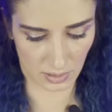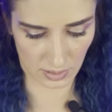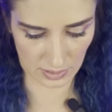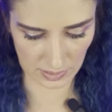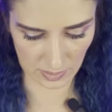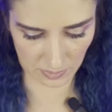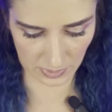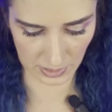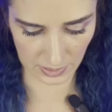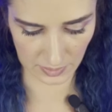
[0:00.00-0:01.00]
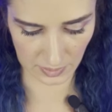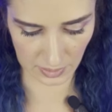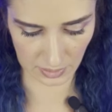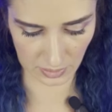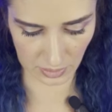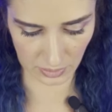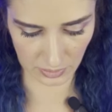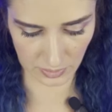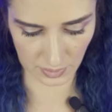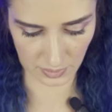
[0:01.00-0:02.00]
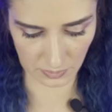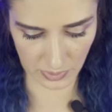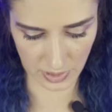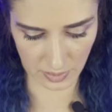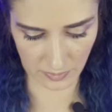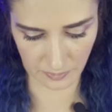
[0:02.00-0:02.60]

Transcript: It displays in hertz as well.